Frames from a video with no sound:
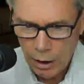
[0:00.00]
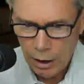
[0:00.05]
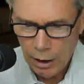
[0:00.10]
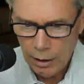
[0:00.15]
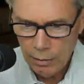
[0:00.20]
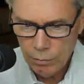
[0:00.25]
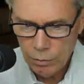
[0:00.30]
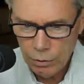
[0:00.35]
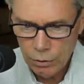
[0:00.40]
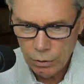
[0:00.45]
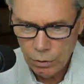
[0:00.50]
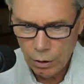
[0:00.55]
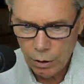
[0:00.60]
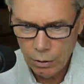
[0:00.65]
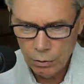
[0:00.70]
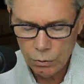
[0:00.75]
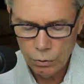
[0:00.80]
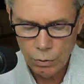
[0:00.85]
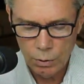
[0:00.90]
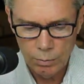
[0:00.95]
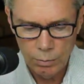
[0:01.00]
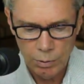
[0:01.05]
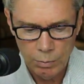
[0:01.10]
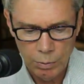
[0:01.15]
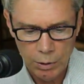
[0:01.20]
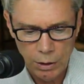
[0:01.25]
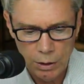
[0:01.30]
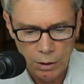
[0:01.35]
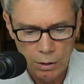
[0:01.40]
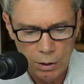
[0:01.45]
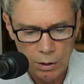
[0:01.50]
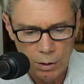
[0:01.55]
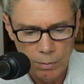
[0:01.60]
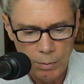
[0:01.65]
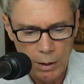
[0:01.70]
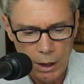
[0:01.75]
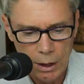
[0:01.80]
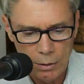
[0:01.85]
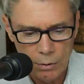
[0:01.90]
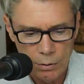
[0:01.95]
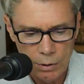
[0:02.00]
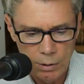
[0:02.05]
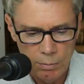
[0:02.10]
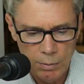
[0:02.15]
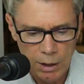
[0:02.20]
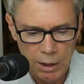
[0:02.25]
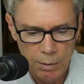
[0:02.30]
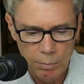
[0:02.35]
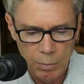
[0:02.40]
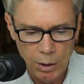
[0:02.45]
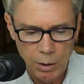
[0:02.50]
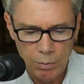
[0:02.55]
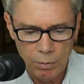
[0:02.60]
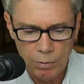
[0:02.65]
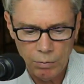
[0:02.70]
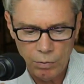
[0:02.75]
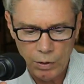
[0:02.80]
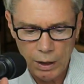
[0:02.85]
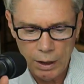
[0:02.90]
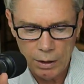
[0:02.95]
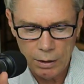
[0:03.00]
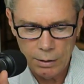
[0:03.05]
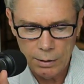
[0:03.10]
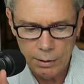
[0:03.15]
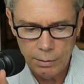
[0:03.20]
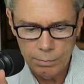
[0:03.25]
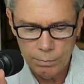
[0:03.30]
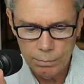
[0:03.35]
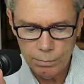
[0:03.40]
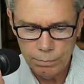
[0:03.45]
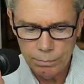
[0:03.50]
I would talk to him. Depending on the model, he might be able to wrangle it.